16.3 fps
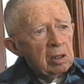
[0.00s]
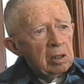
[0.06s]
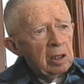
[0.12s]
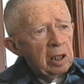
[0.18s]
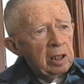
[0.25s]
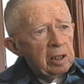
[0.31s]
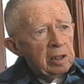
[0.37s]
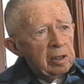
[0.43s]

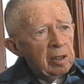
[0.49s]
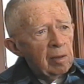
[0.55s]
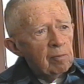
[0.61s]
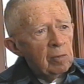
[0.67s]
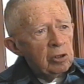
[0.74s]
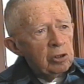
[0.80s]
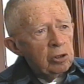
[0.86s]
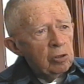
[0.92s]
They didn't have
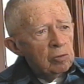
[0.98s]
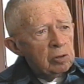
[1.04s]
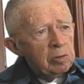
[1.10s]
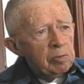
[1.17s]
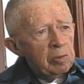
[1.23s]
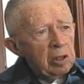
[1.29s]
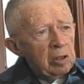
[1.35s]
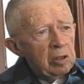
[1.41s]
much use,
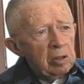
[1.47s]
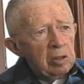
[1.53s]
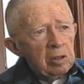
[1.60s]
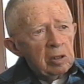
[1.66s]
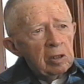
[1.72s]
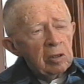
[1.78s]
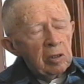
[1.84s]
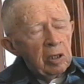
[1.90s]
the
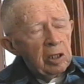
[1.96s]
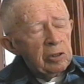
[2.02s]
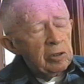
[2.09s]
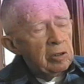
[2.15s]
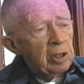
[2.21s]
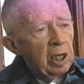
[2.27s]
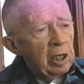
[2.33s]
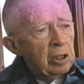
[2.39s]
uh,
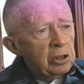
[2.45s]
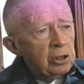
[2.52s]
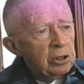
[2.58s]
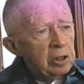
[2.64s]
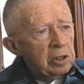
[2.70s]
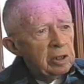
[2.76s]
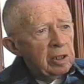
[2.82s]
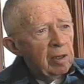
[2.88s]
other Irish
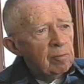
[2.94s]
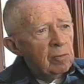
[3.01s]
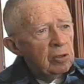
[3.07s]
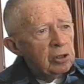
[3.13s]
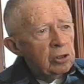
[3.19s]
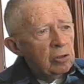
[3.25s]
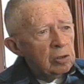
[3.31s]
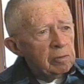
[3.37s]
didn't have
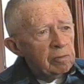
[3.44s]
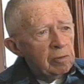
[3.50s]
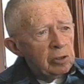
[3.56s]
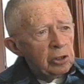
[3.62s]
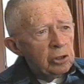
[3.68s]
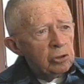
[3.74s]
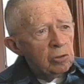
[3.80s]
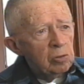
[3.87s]
much use for
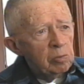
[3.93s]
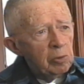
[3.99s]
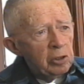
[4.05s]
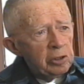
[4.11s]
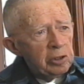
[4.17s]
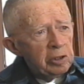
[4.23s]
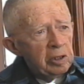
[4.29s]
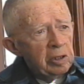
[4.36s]
the
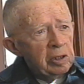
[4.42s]
soupers.